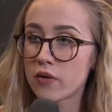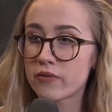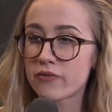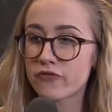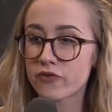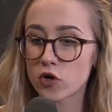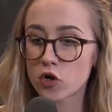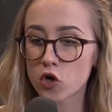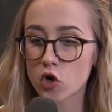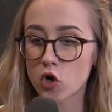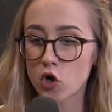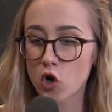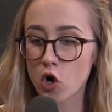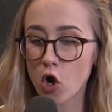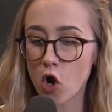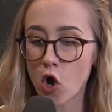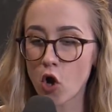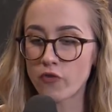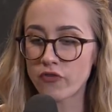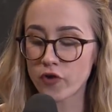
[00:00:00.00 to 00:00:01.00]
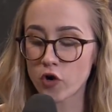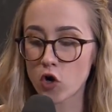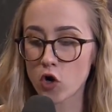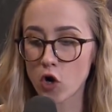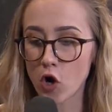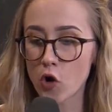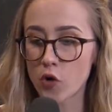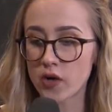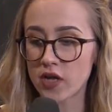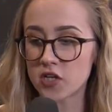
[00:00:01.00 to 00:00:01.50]
for her for
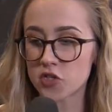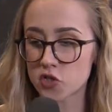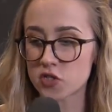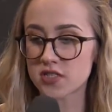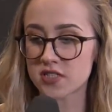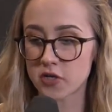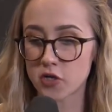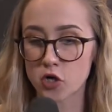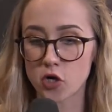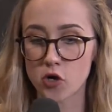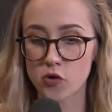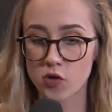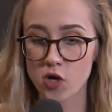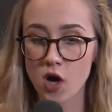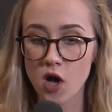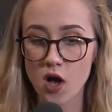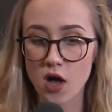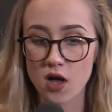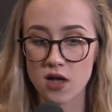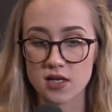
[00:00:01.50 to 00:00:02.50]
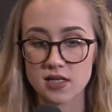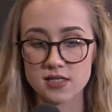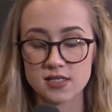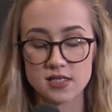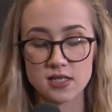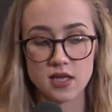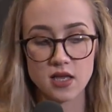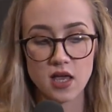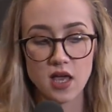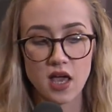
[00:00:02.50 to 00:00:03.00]
her own interest and her own
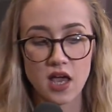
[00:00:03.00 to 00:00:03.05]
cause.